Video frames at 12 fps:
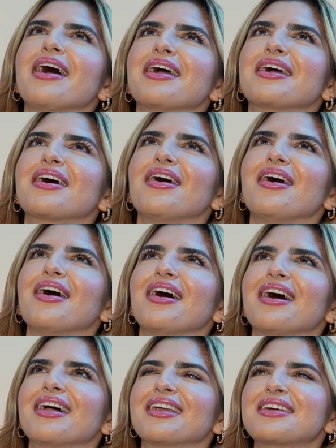Oh my
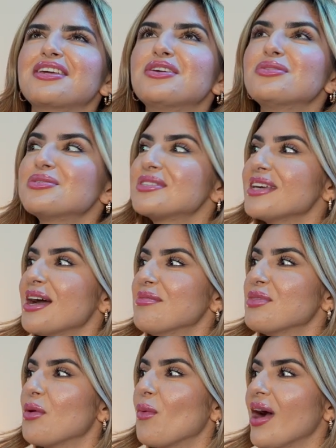god! You say
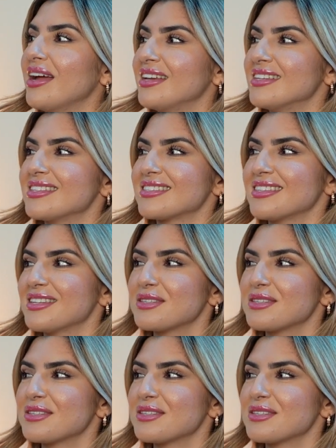I'm the whitest.